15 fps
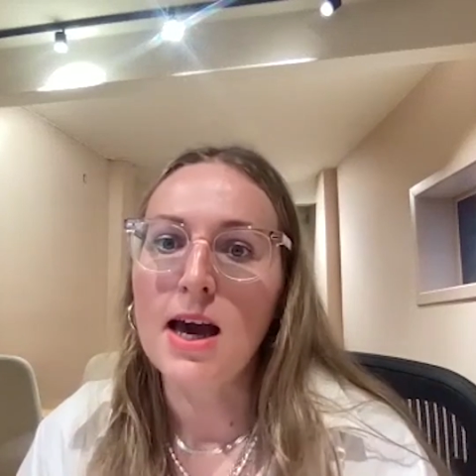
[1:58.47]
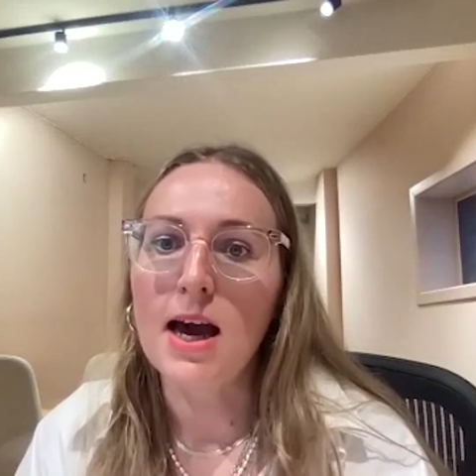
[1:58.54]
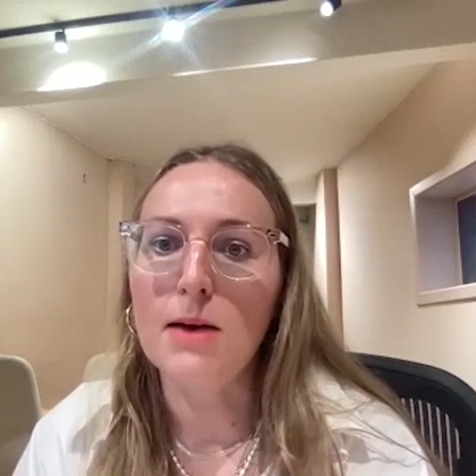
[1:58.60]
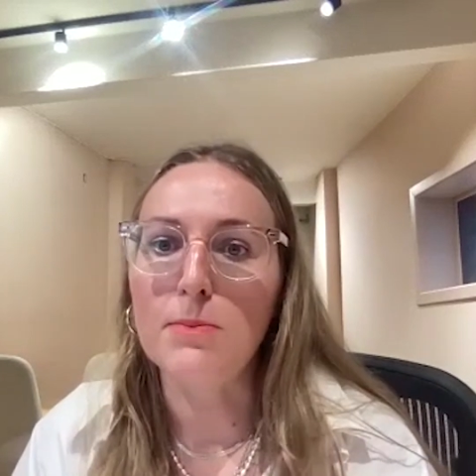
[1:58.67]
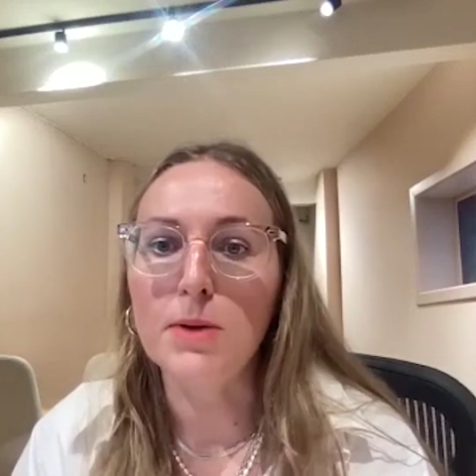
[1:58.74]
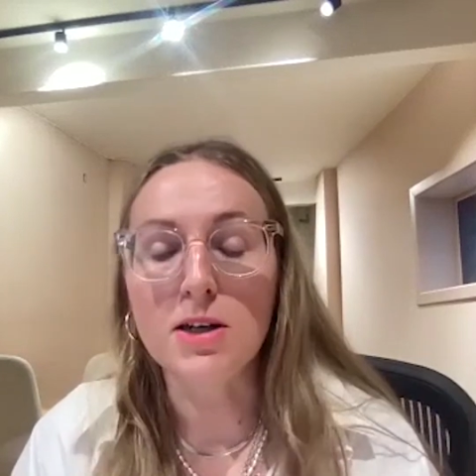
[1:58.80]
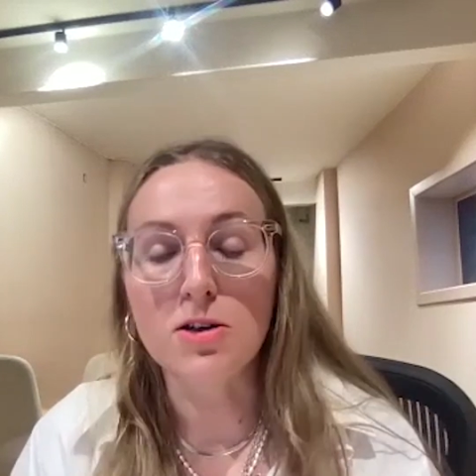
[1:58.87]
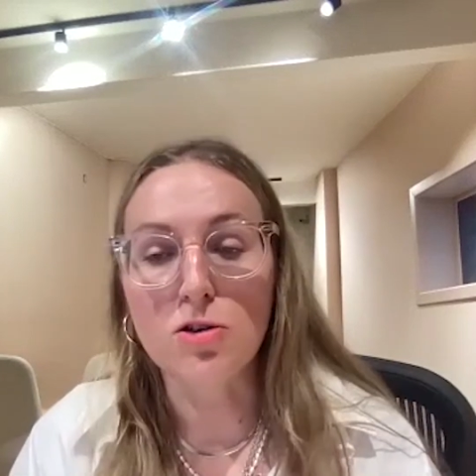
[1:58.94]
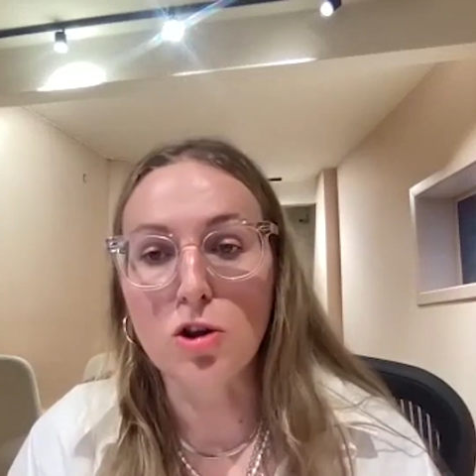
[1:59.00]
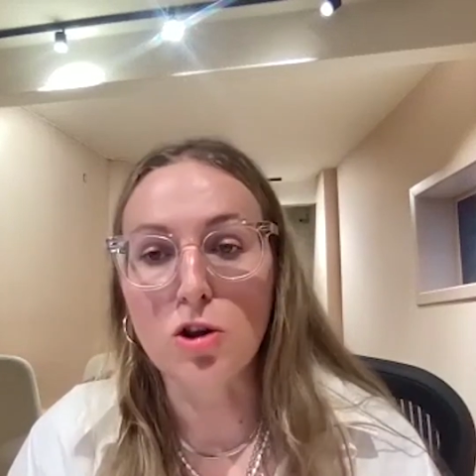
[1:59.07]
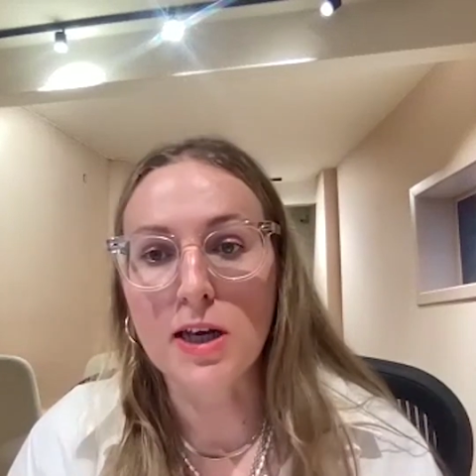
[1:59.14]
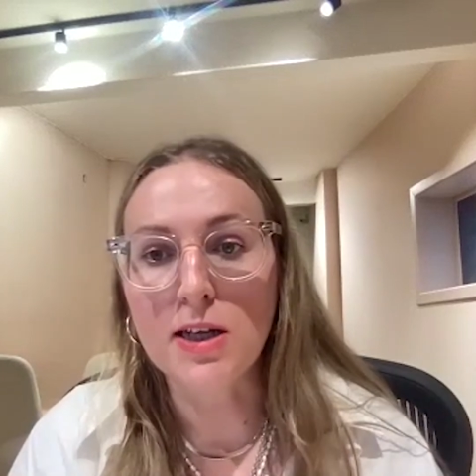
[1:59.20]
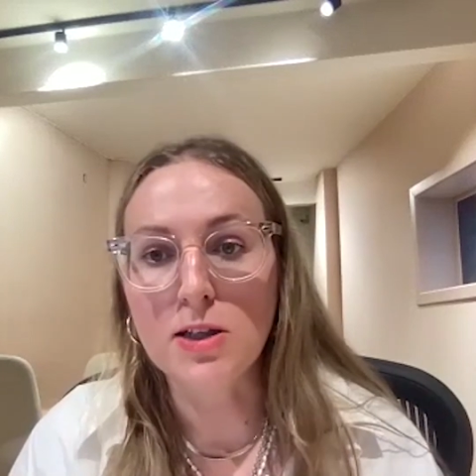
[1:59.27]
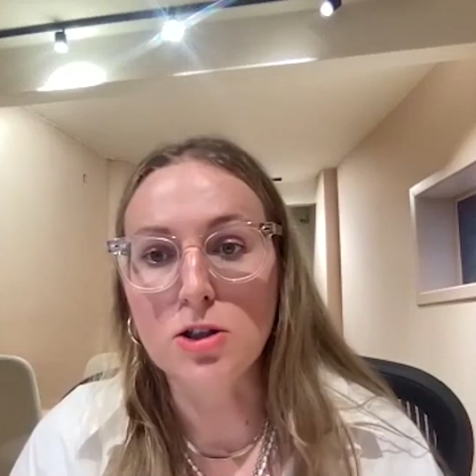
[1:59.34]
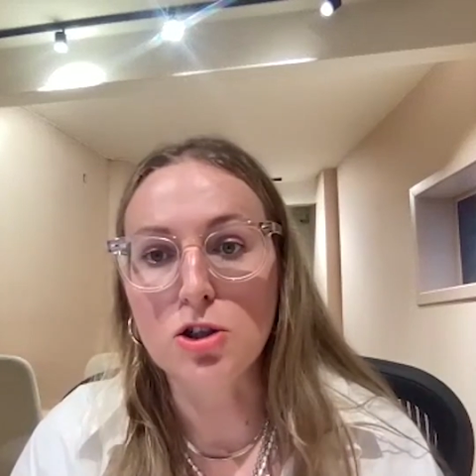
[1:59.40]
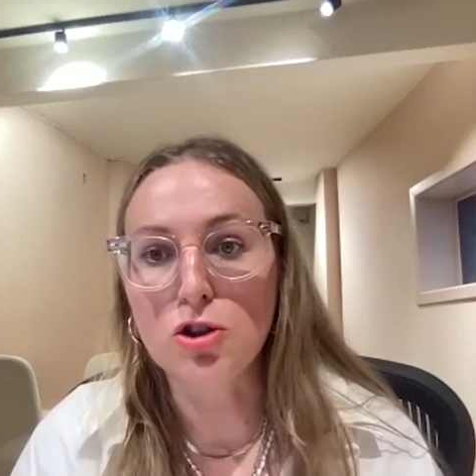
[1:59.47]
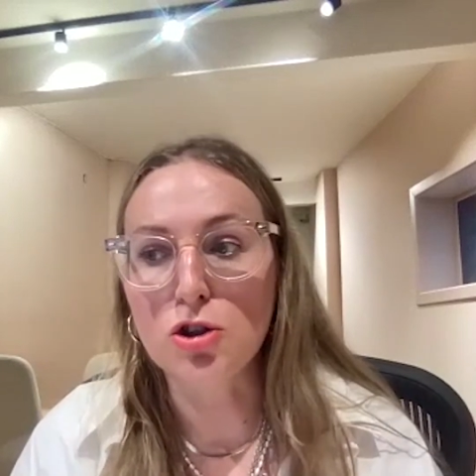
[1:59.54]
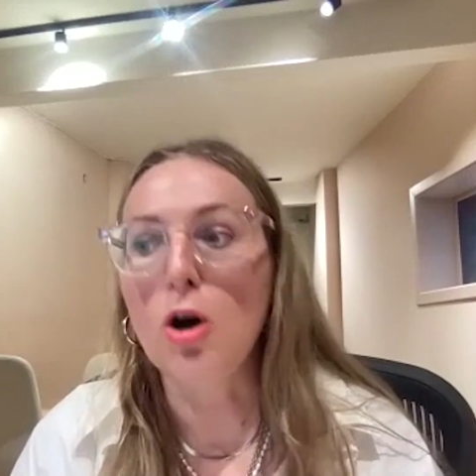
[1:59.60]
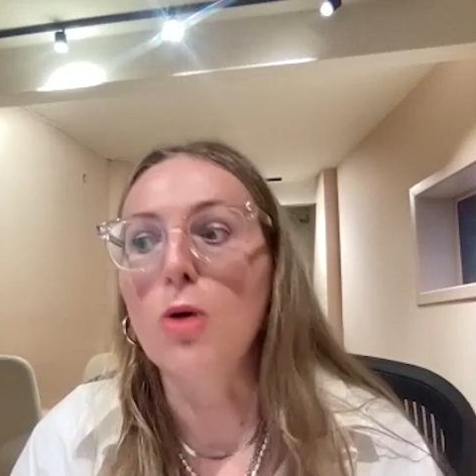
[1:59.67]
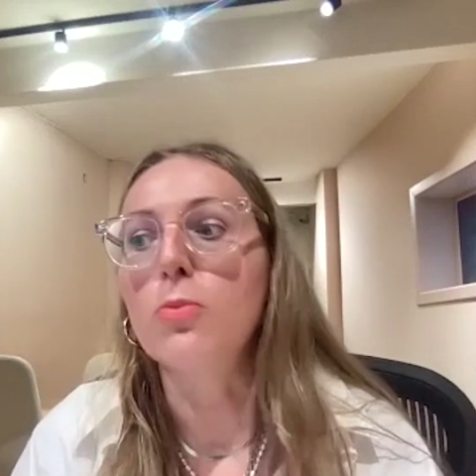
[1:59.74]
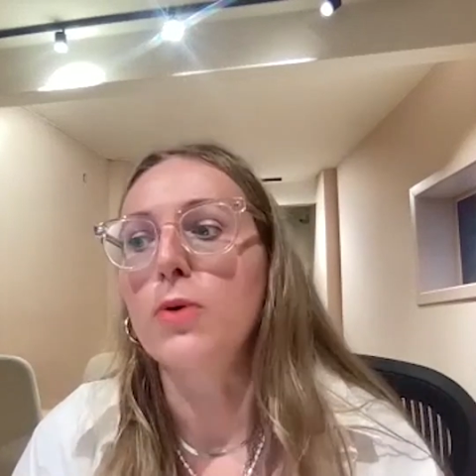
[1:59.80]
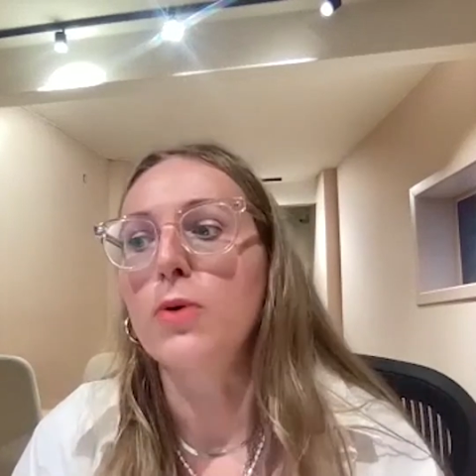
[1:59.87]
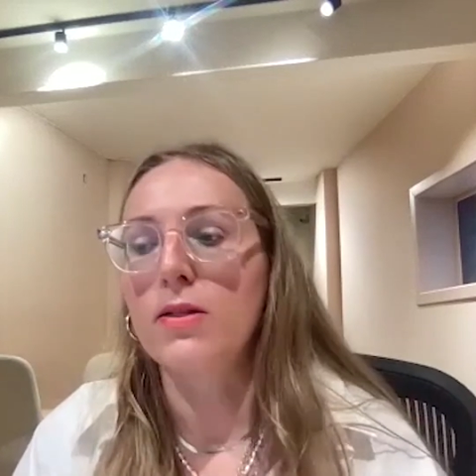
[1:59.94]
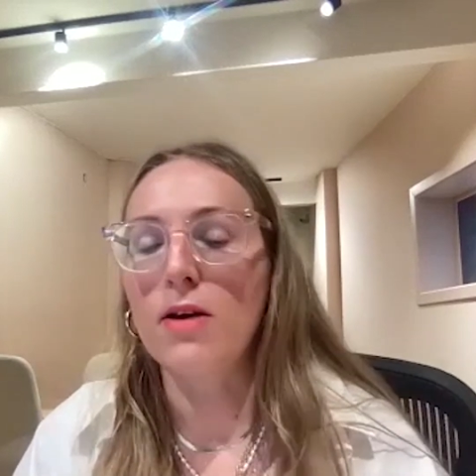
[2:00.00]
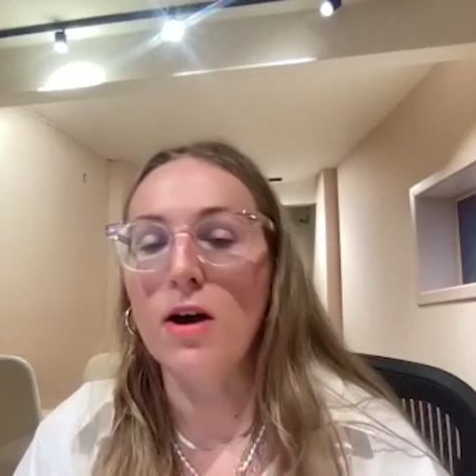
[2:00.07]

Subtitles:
and are looking to shop with